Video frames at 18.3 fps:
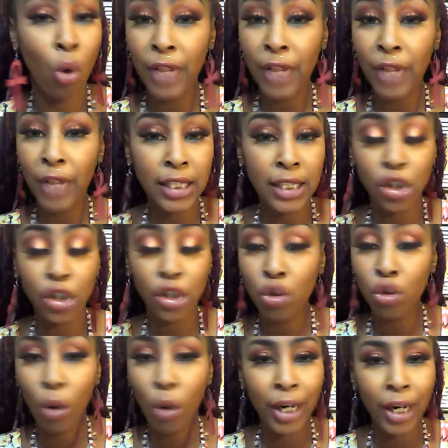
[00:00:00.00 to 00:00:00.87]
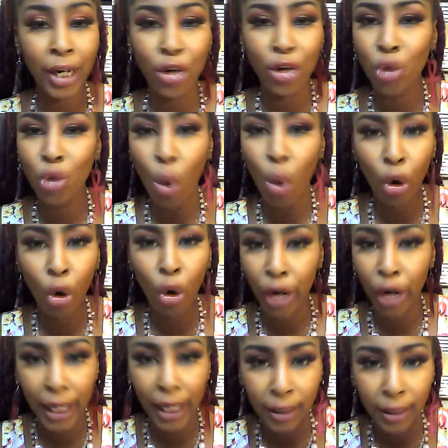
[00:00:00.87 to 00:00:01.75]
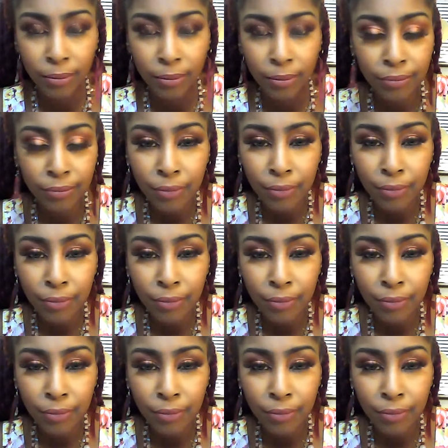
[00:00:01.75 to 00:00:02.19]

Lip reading: the things that you are ignoring.